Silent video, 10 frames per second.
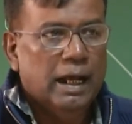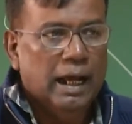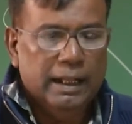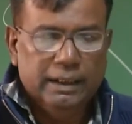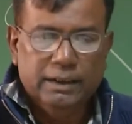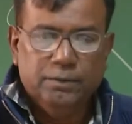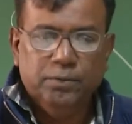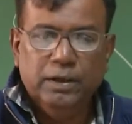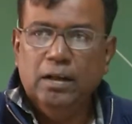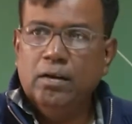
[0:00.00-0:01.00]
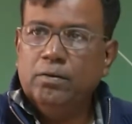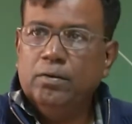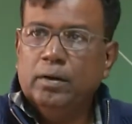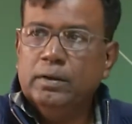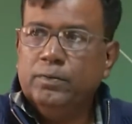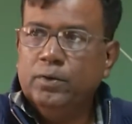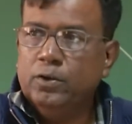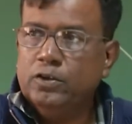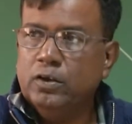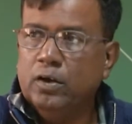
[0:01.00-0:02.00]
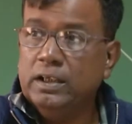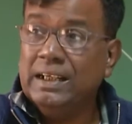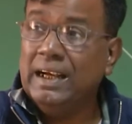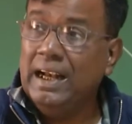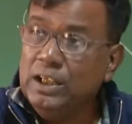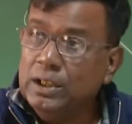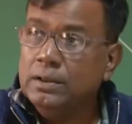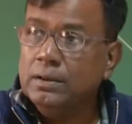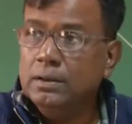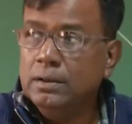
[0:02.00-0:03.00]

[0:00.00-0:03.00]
And this field of the force or the gradient